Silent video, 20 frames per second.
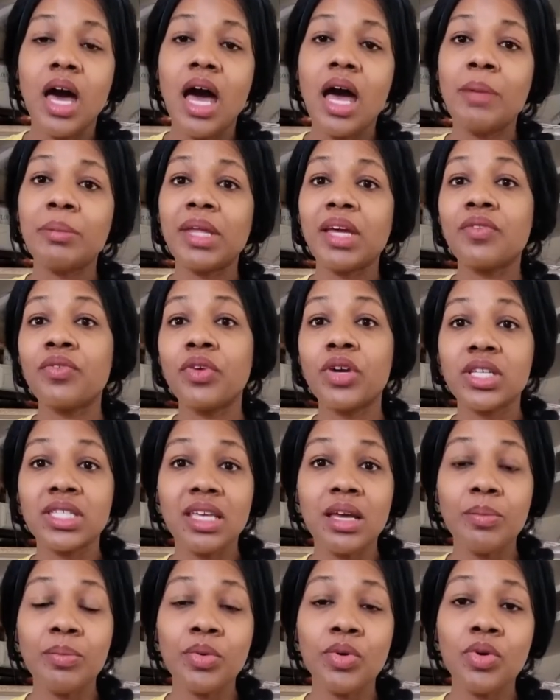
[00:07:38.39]
Um, like for
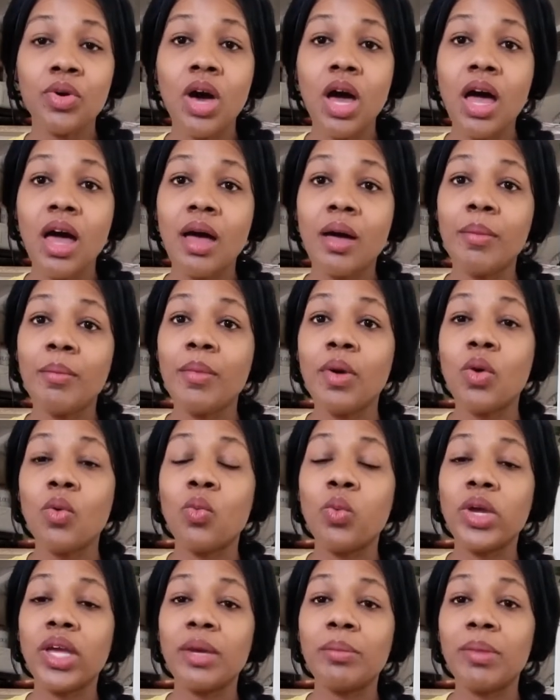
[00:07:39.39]
example, um,
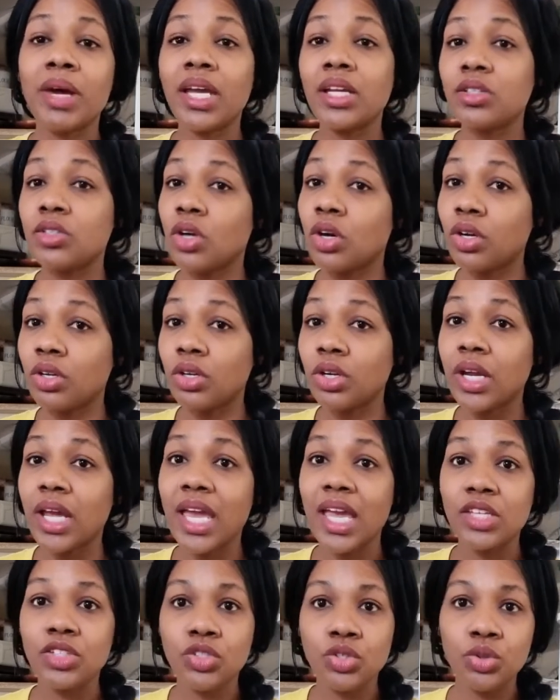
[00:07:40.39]
when my daughter
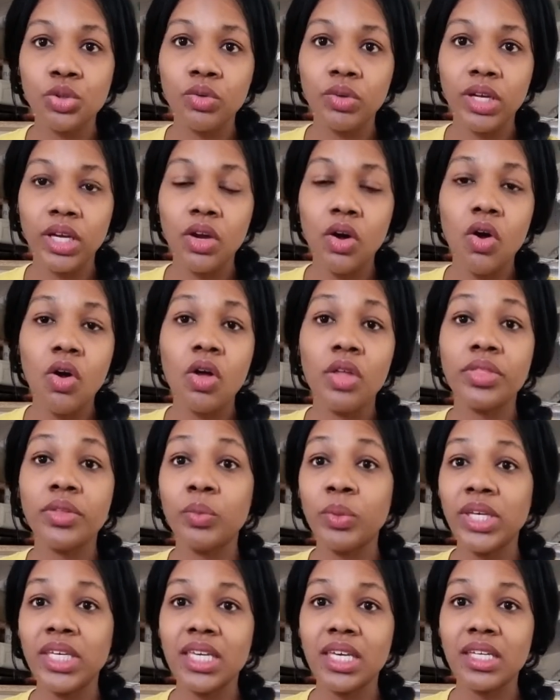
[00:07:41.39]
has tutoring on the
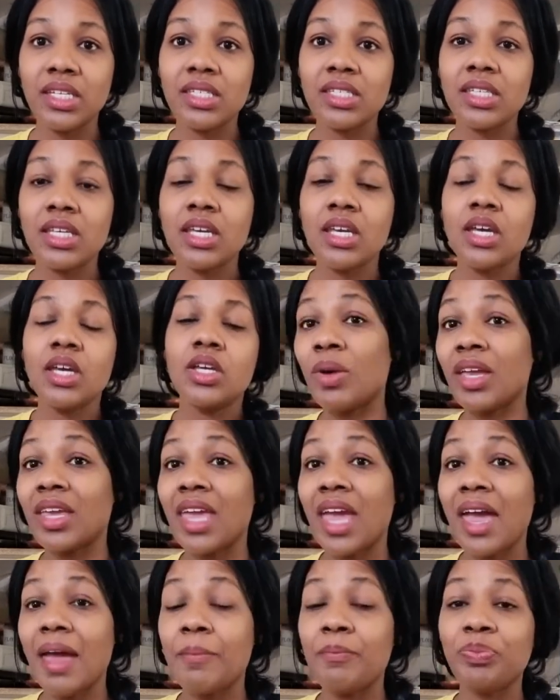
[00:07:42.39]
weekends or
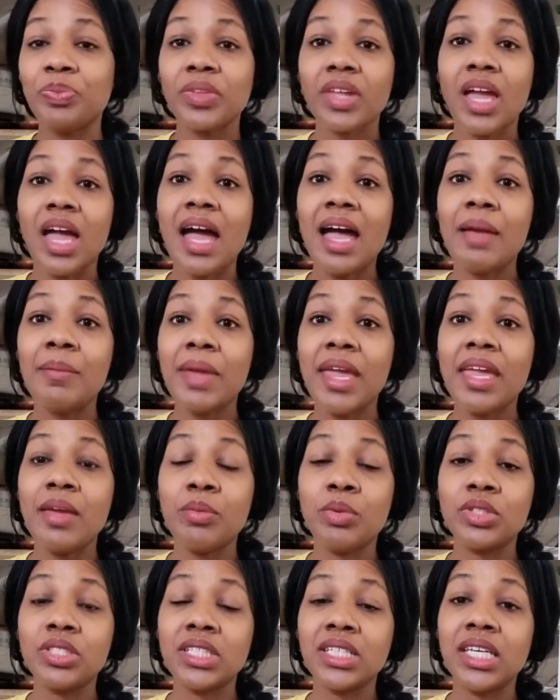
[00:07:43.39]
gap I'm
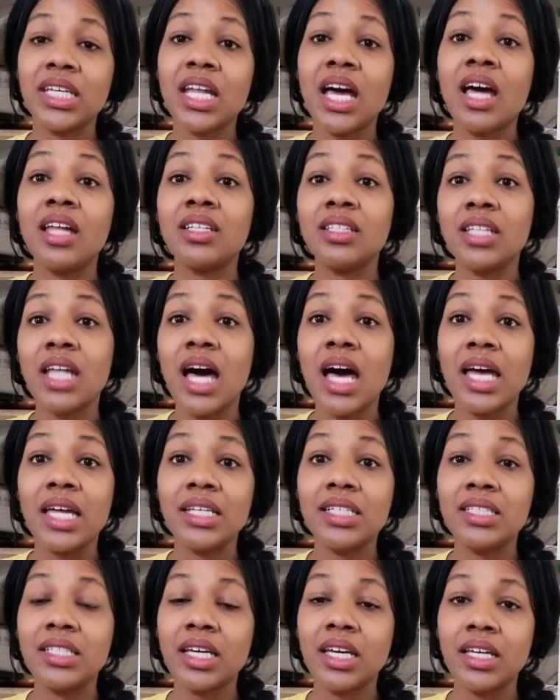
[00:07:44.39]
able to get a
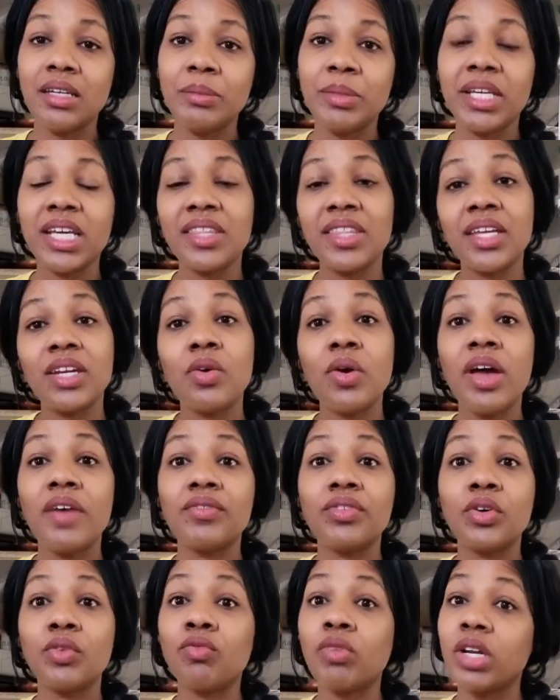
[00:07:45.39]
lot done because I don't
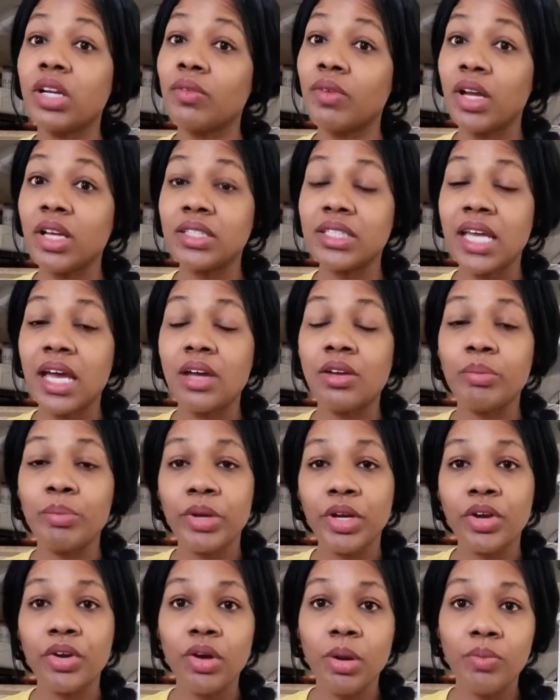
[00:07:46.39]
have to run around town and
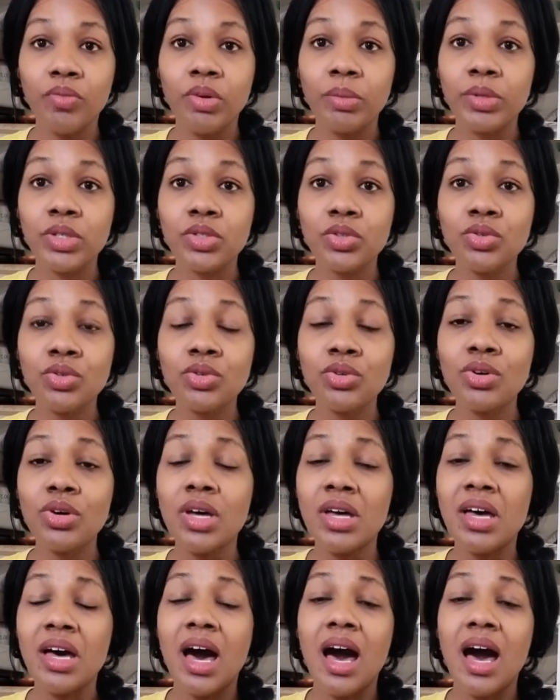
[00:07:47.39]
pick her up from her school.